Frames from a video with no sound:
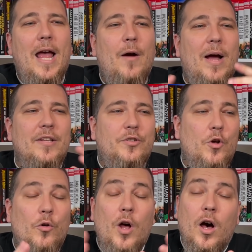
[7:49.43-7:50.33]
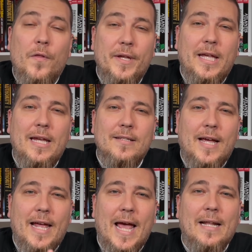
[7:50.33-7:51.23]
how I sold all the keys
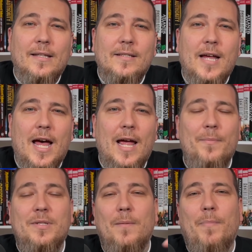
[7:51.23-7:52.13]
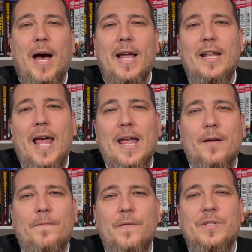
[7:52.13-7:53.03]
I had at the time to buy an A
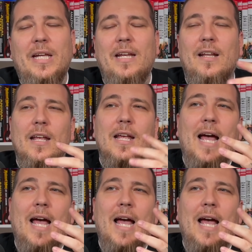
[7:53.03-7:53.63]
F fifteen.